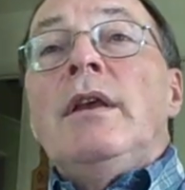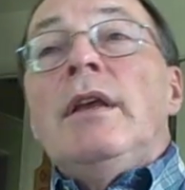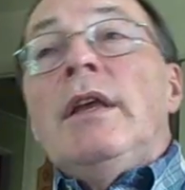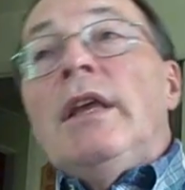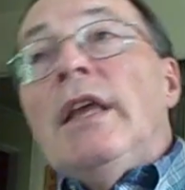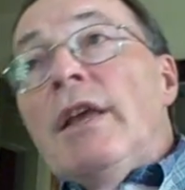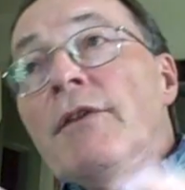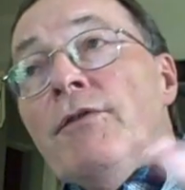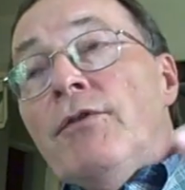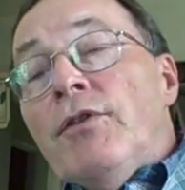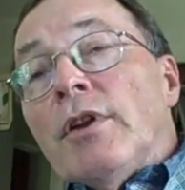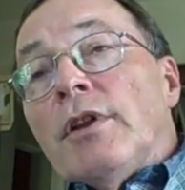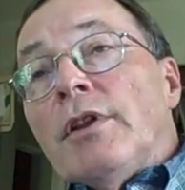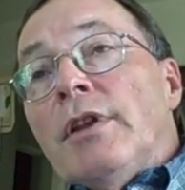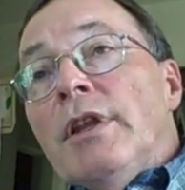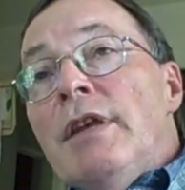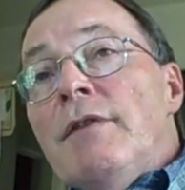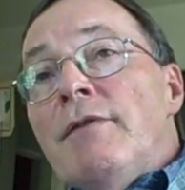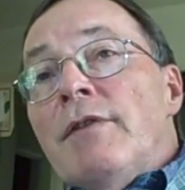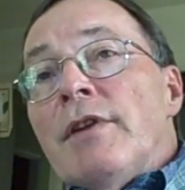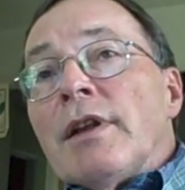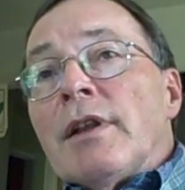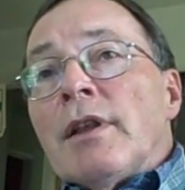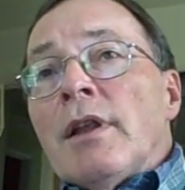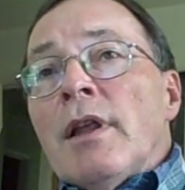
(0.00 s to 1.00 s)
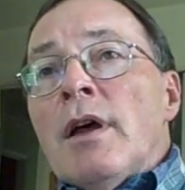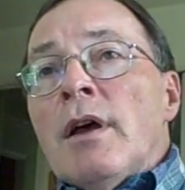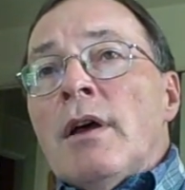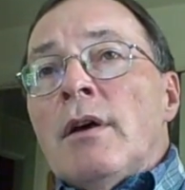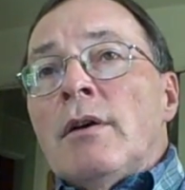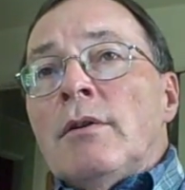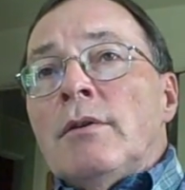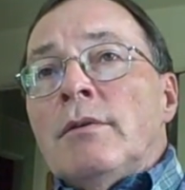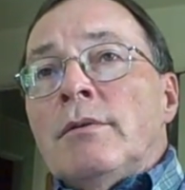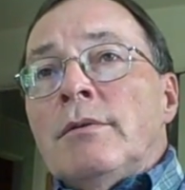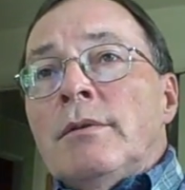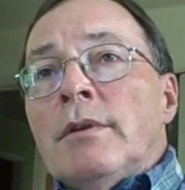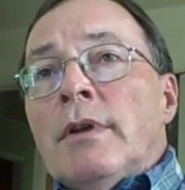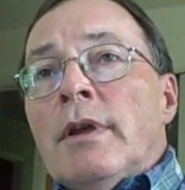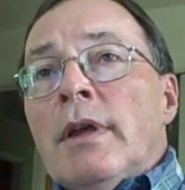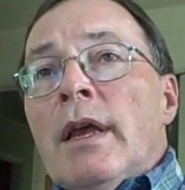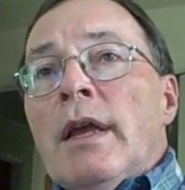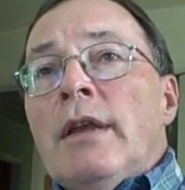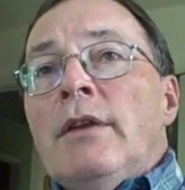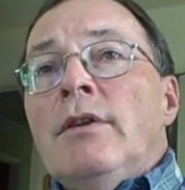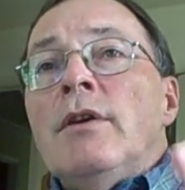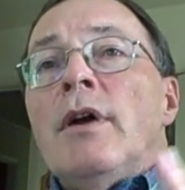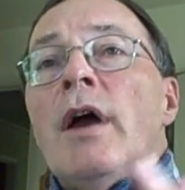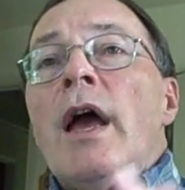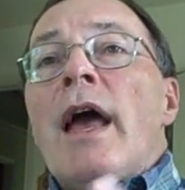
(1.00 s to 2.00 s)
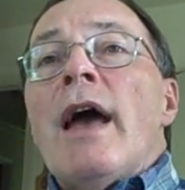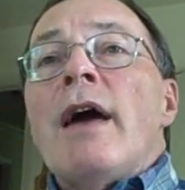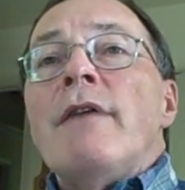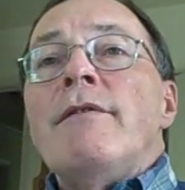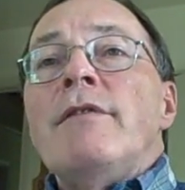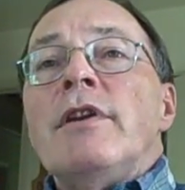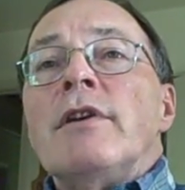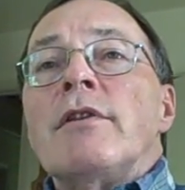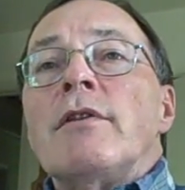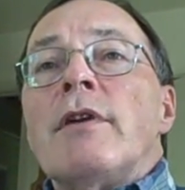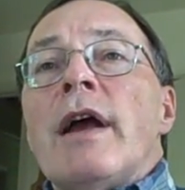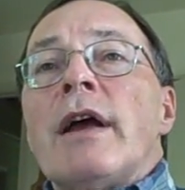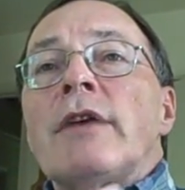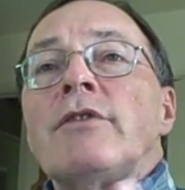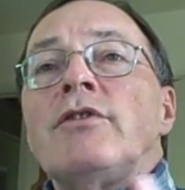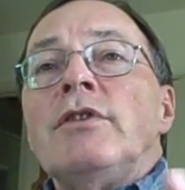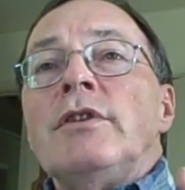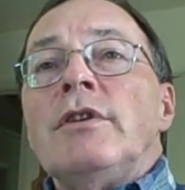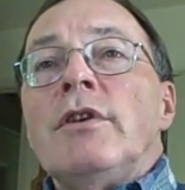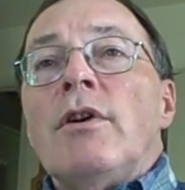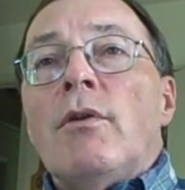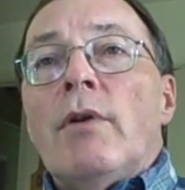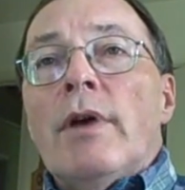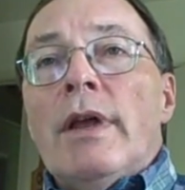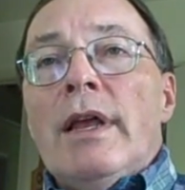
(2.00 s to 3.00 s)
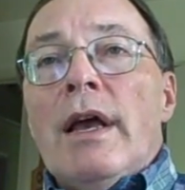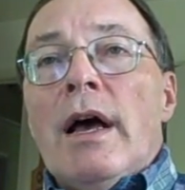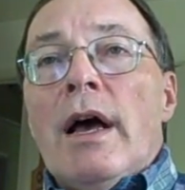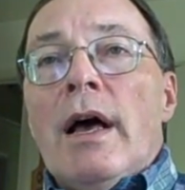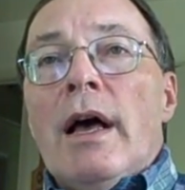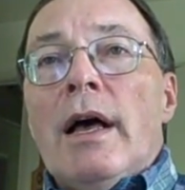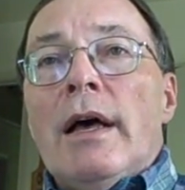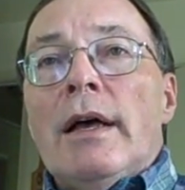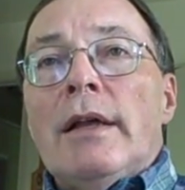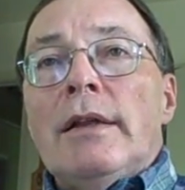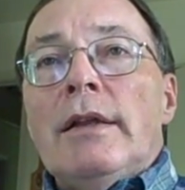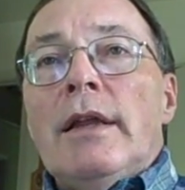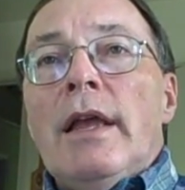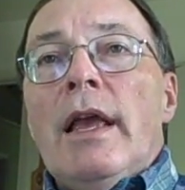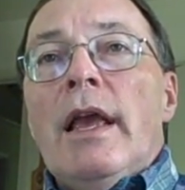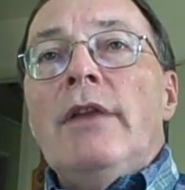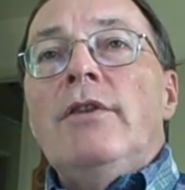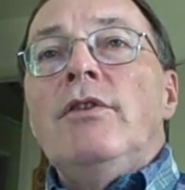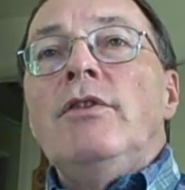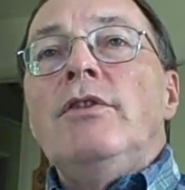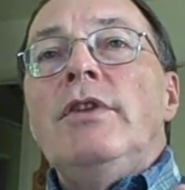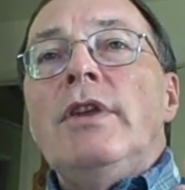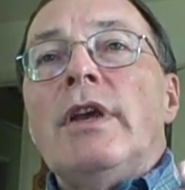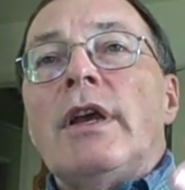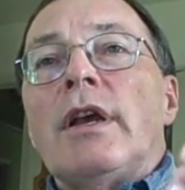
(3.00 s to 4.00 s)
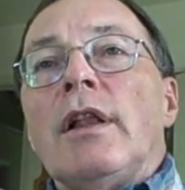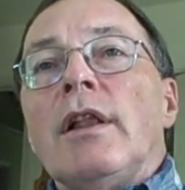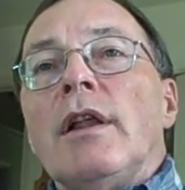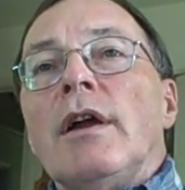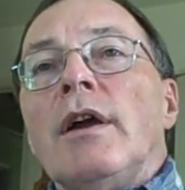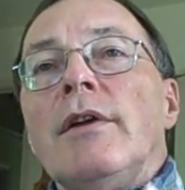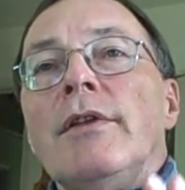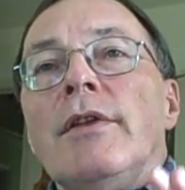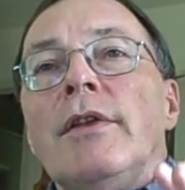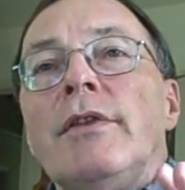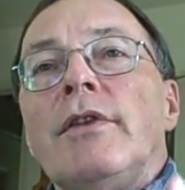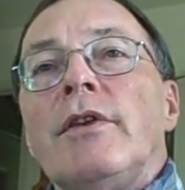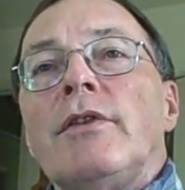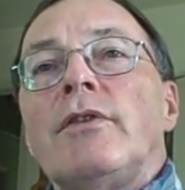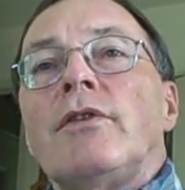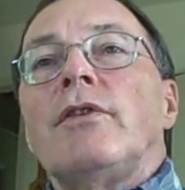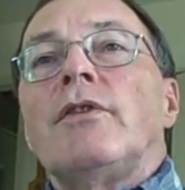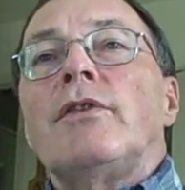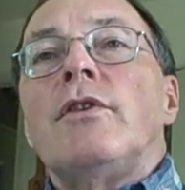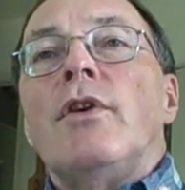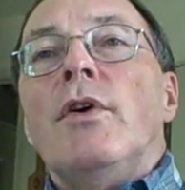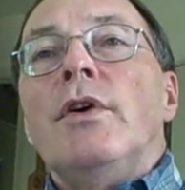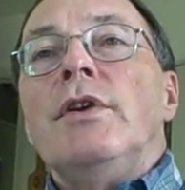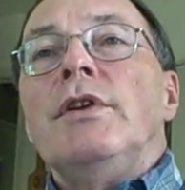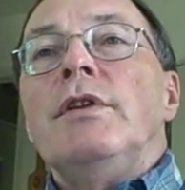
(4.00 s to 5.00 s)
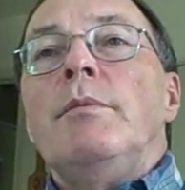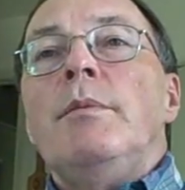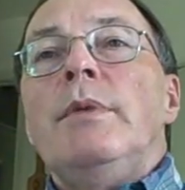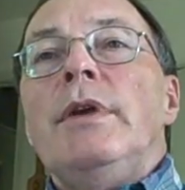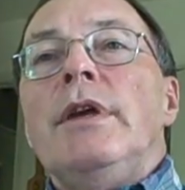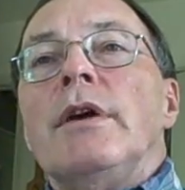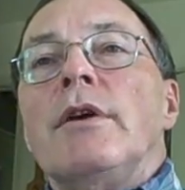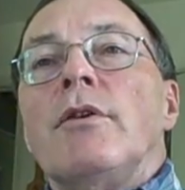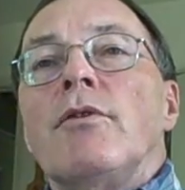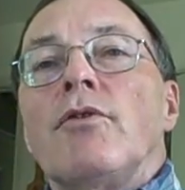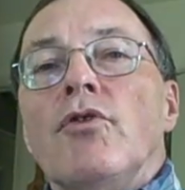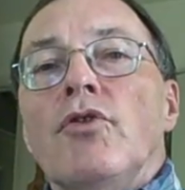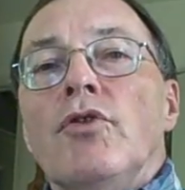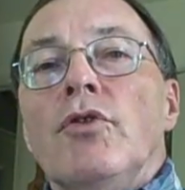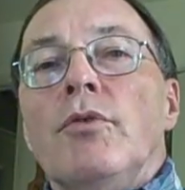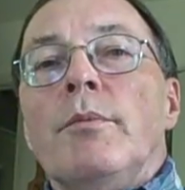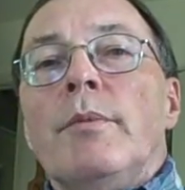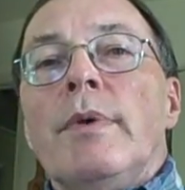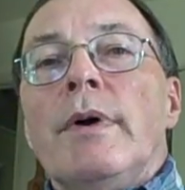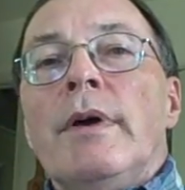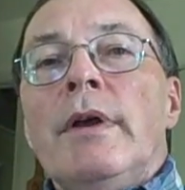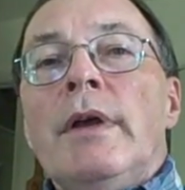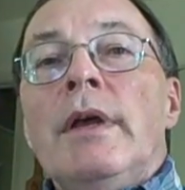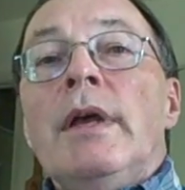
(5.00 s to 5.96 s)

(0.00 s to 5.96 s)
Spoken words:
If you leave it alone and you have interaction going on and you declare that this is going to be a group,